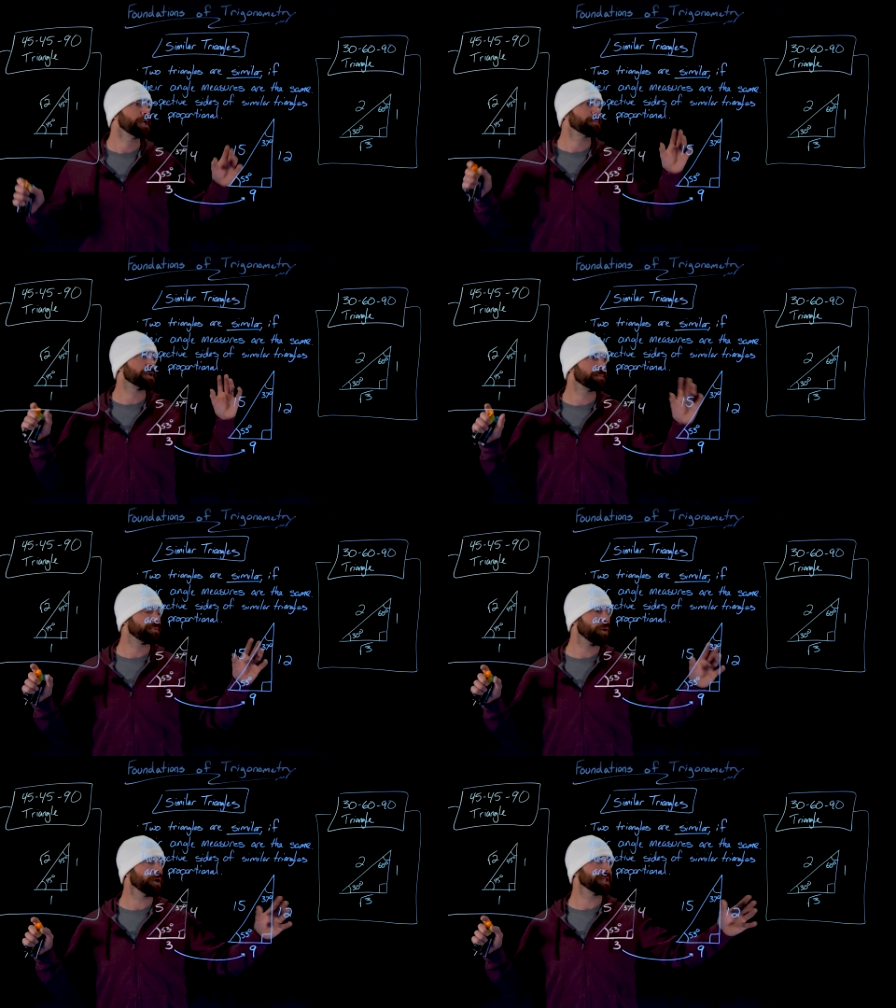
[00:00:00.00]
But
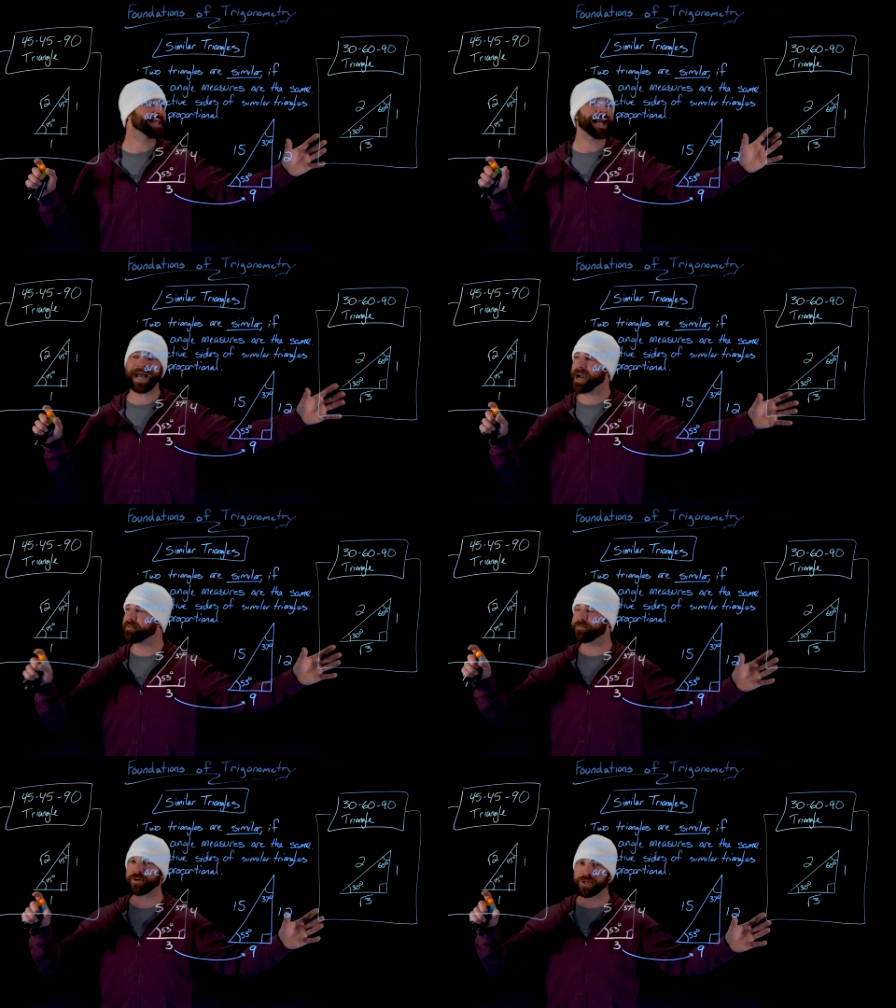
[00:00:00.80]
importantly,
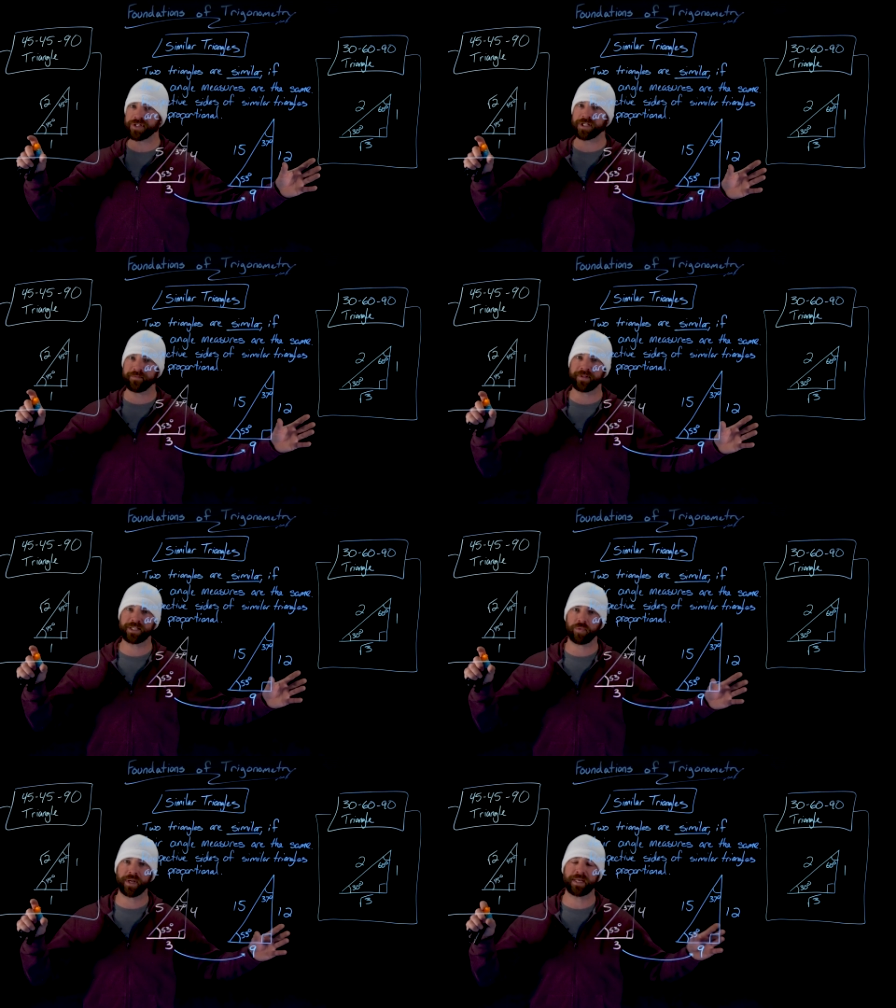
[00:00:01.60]
have versions of
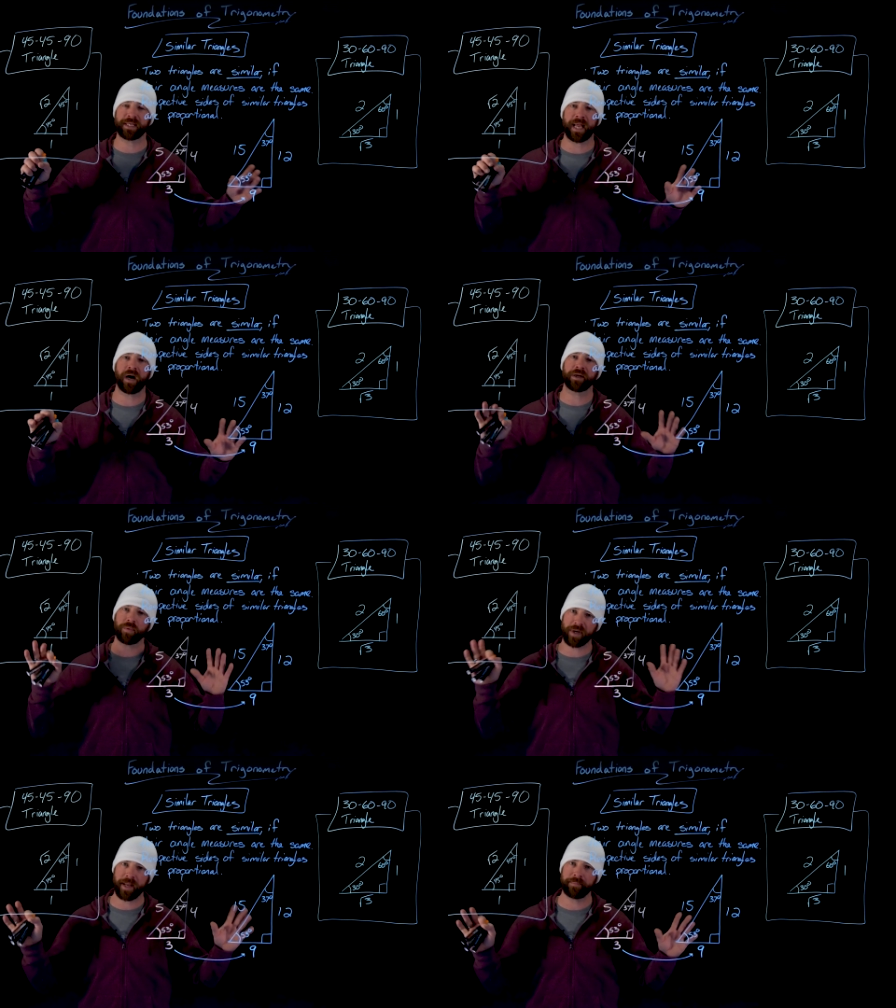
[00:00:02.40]
these written down. And
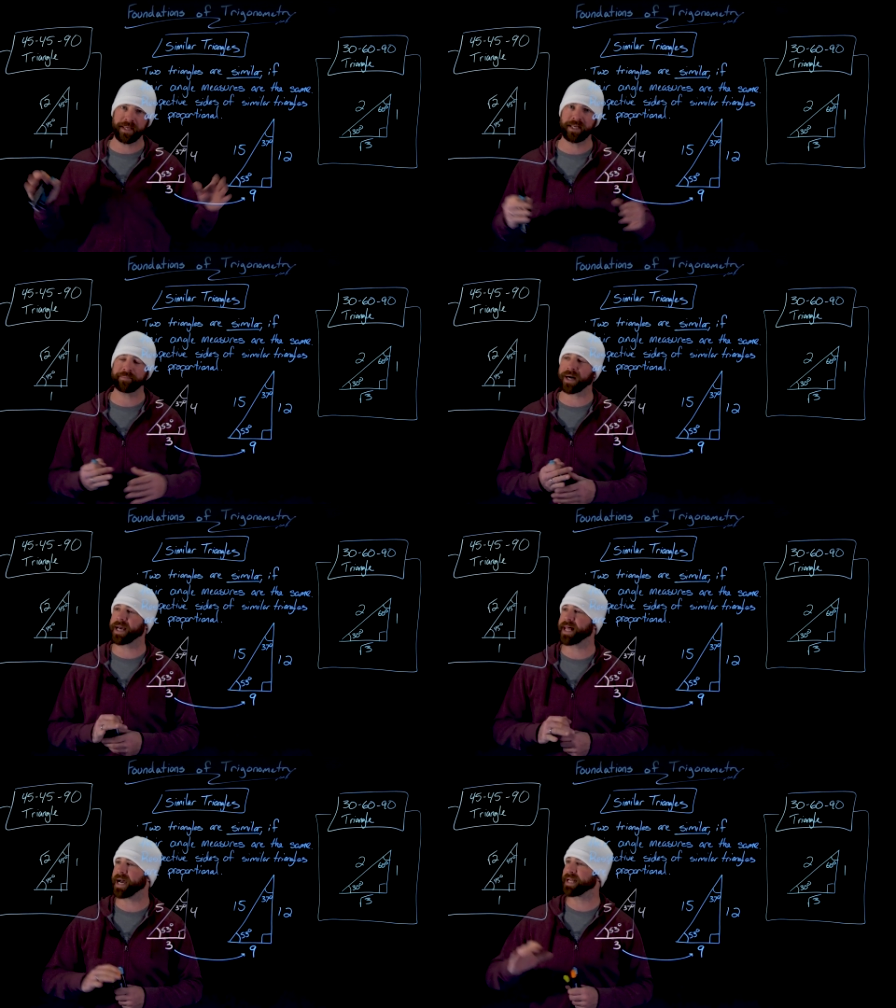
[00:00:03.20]
what I mean
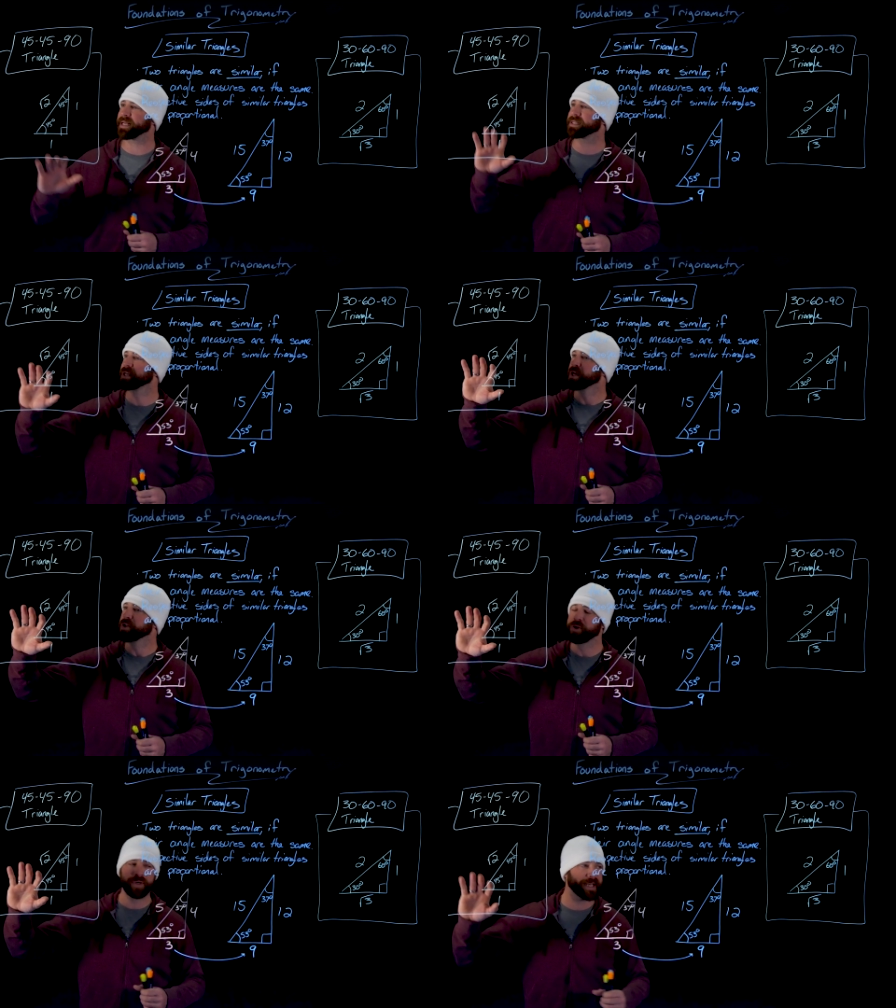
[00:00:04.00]
by that is
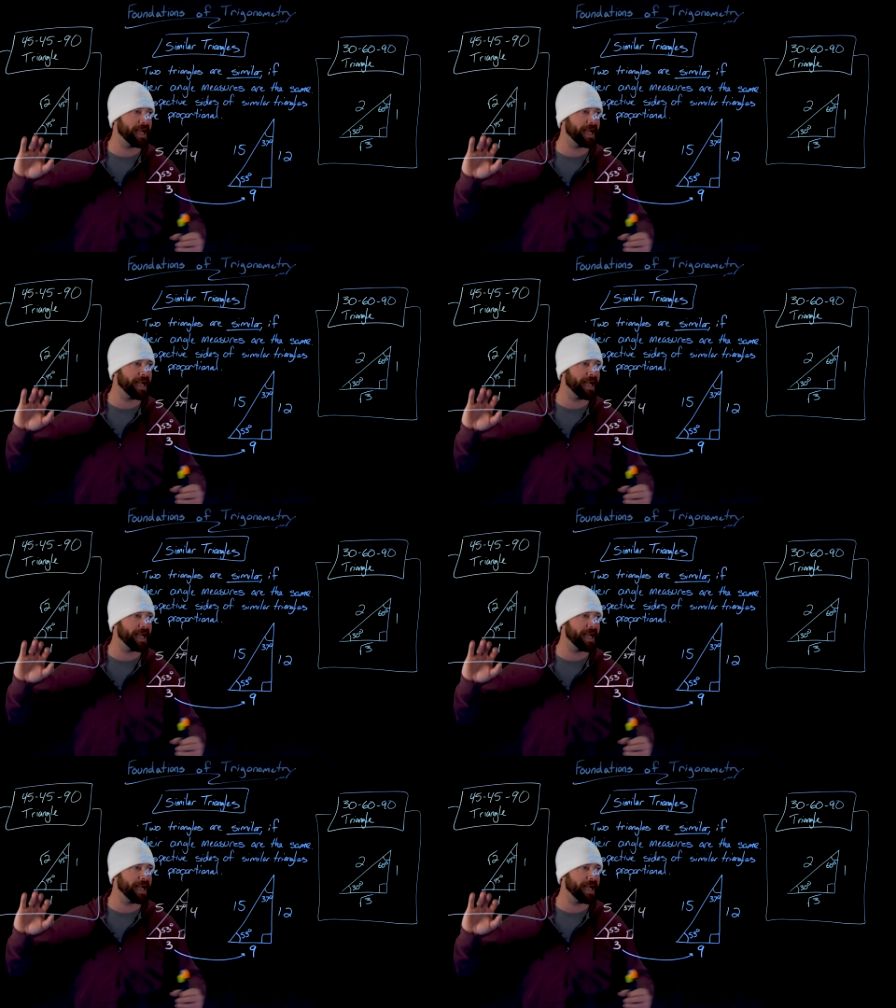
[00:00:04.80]
you can